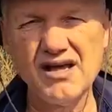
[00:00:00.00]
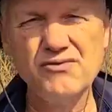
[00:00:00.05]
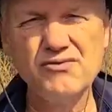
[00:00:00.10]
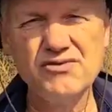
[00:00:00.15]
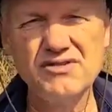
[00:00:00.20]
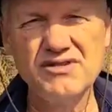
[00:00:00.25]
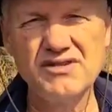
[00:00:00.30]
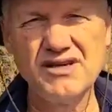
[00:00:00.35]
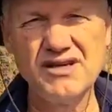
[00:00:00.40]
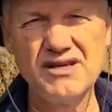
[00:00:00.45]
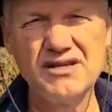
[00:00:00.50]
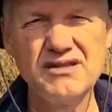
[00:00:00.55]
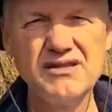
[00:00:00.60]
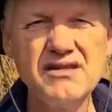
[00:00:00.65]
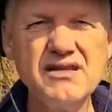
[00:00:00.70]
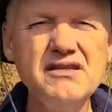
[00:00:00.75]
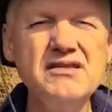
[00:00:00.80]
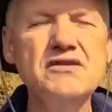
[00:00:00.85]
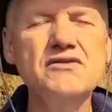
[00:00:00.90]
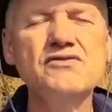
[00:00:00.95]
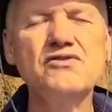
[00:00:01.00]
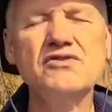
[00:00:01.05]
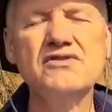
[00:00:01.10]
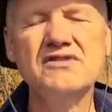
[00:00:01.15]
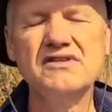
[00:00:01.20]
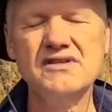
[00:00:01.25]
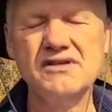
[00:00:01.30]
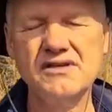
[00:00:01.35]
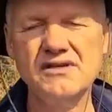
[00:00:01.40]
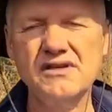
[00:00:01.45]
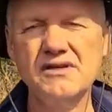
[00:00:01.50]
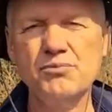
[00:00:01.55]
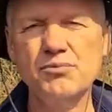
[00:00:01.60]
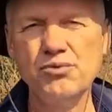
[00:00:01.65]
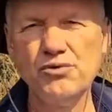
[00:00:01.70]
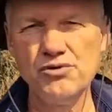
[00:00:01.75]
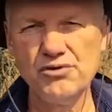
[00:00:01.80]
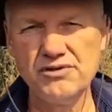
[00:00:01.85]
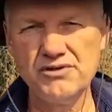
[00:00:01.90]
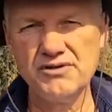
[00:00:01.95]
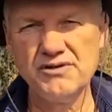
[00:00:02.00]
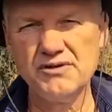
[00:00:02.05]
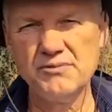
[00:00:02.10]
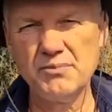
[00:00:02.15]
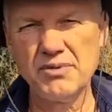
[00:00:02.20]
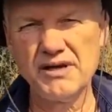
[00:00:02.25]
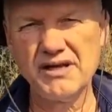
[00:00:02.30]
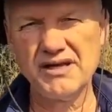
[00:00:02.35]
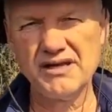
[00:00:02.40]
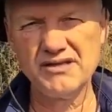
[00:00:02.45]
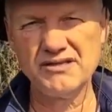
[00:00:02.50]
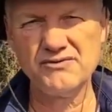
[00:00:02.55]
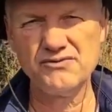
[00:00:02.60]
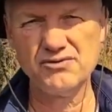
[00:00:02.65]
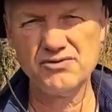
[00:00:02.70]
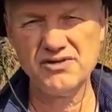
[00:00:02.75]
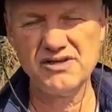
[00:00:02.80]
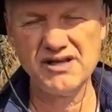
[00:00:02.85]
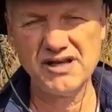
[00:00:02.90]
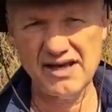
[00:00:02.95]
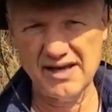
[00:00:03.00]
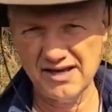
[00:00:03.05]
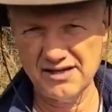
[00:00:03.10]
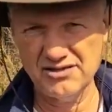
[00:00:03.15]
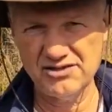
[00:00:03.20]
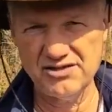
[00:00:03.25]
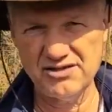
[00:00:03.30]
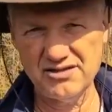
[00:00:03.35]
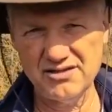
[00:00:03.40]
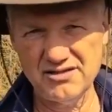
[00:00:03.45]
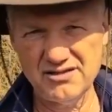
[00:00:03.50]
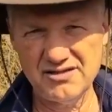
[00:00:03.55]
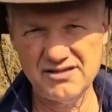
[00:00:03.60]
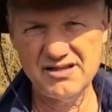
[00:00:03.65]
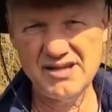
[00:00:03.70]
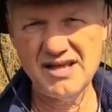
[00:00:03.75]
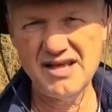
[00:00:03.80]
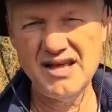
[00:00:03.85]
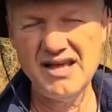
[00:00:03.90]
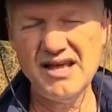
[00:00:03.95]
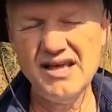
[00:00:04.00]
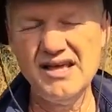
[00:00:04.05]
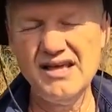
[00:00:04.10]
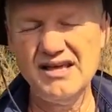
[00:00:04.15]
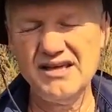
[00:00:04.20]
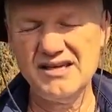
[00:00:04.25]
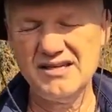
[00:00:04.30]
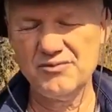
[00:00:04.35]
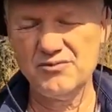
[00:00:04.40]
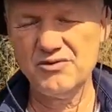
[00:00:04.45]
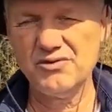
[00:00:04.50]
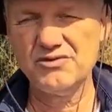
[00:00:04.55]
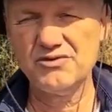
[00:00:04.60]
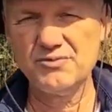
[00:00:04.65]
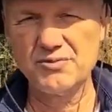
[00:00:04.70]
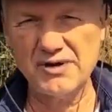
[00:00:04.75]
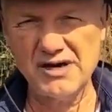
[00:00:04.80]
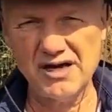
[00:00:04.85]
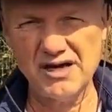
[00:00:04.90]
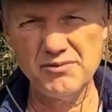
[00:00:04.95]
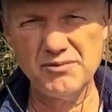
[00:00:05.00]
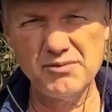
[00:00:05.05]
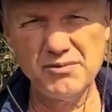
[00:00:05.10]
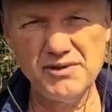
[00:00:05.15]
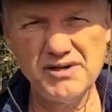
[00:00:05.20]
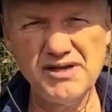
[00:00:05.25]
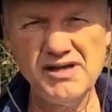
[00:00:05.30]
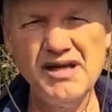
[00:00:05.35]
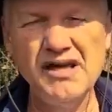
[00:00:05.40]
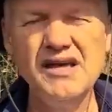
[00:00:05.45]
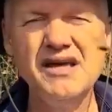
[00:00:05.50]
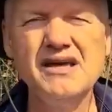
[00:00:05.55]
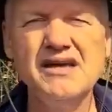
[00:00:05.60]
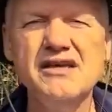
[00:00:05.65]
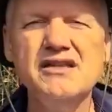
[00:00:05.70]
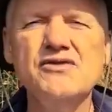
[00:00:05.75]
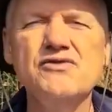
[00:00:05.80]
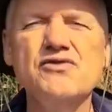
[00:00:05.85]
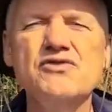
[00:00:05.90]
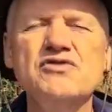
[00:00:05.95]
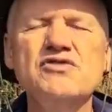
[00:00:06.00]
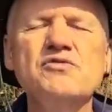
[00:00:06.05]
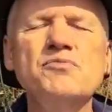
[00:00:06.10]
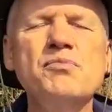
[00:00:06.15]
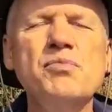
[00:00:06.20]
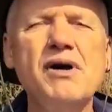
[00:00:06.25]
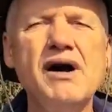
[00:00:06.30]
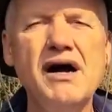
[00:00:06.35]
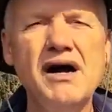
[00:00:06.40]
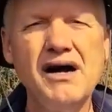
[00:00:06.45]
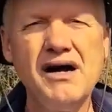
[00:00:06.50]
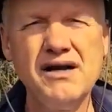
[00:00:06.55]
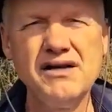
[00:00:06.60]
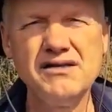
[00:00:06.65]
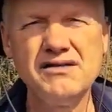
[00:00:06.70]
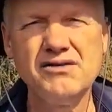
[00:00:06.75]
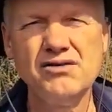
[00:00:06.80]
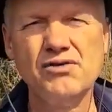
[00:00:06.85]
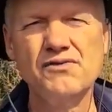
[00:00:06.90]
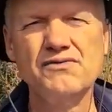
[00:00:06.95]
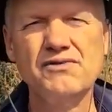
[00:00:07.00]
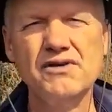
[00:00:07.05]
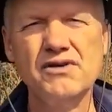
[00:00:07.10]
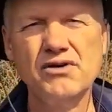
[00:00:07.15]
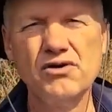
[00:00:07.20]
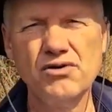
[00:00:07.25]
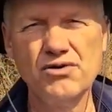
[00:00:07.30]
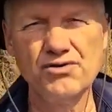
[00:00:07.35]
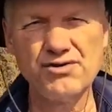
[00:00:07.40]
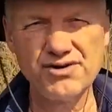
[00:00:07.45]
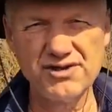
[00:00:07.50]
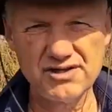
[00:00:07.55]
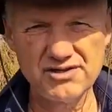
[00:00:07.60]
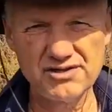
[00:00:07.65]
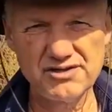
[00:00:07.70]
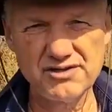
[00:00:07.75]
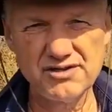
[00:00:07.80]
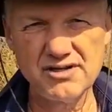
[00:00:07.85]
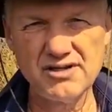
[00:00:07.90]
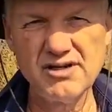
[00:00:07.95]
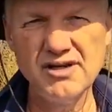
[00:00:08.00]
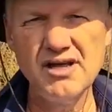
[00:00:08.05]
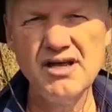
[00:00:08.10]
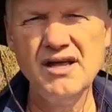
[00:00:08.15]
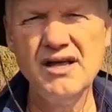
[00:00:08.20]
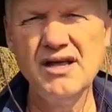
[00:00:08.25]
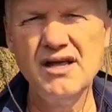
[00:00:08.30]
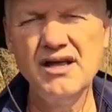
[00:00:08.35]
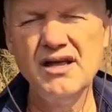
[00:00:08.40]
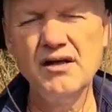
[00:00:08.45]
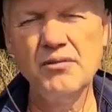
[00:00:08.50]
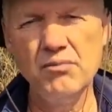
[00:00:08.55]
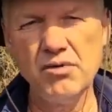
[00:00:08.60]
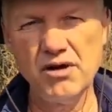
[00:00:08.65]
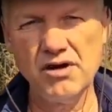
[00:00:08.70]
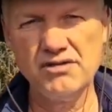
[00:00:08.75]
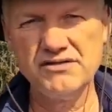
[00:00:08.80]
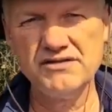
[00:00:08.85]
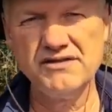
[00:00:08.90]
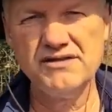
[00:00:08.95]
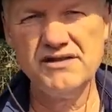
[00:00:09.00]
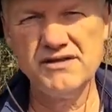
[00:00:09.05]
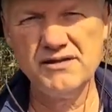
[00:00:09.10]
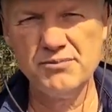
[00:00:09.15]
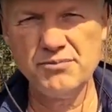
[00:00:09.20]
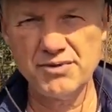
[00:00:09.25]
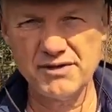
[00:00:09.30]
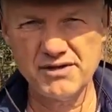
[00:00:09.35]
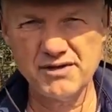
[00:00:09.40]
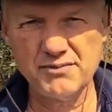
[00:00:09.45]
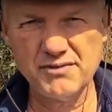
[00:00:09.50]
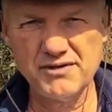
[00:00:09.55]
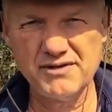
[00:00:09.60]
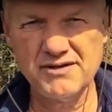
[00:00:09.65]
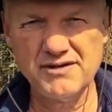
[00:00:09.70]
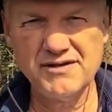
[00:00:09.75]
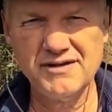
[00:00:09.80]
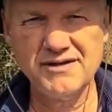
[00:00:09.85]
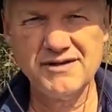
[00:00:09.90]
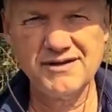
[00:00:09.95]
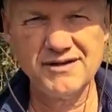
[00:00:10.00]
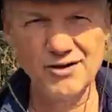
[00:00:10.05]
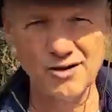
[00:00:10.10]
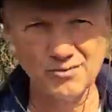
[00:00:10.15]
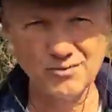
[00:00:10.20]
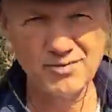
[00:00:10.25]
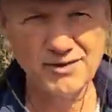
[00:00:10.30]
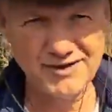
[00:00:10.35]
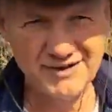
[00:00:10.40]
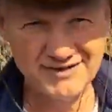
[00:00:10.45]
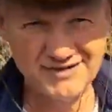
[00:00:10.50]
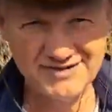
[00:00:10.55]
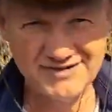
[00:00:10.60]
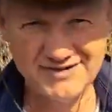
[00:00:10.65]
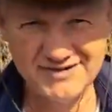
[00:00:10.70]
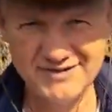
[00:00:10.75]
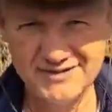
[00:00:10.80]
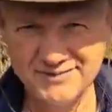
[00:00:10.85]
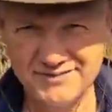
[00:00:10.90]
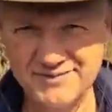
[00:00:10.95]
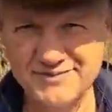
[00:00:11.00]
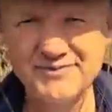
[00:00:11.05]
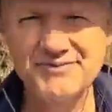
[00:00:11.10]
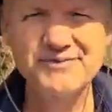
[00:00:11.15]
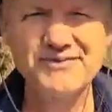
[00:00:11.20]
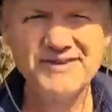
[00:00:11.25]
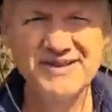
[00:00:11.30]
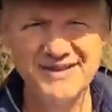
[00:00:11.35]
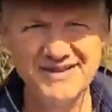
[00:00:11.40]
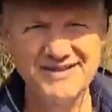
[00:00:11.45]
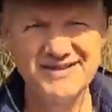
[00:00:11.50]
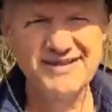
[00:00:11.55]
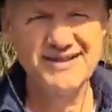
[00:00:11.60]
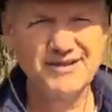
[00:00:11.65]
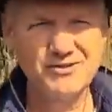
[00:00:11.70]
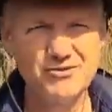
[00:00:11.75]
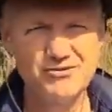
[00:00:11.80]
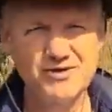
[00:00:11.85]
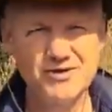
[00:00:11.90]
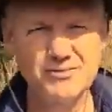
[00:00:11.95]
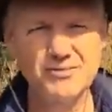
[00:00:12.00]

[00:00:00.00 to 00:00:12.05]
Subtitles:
would say this was an important place for the ancients. Most probably it was part of the original Bosnian pyramid complex. Thank you very